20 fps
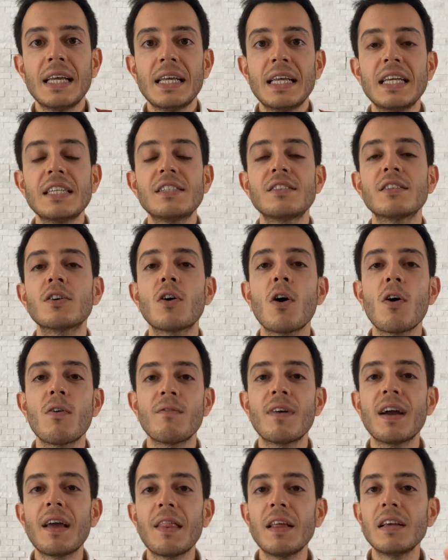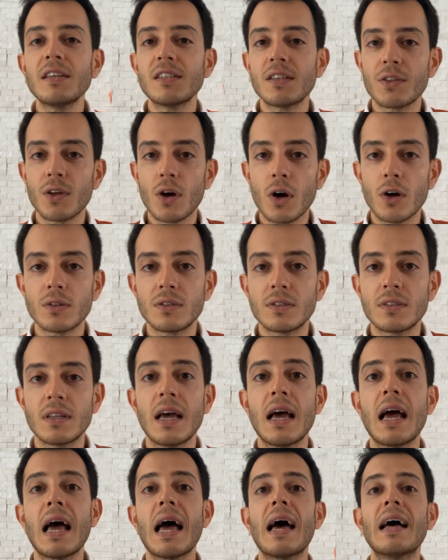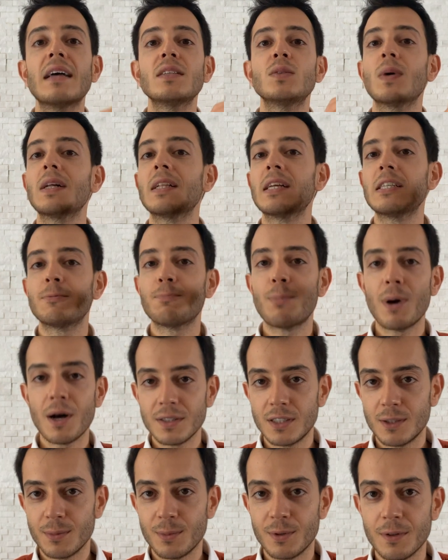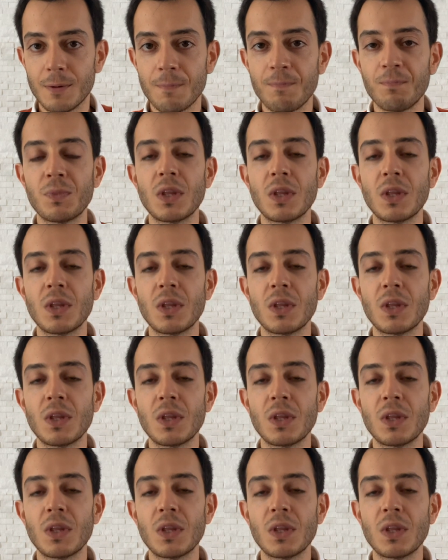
is to convey these thoughts as well as possible.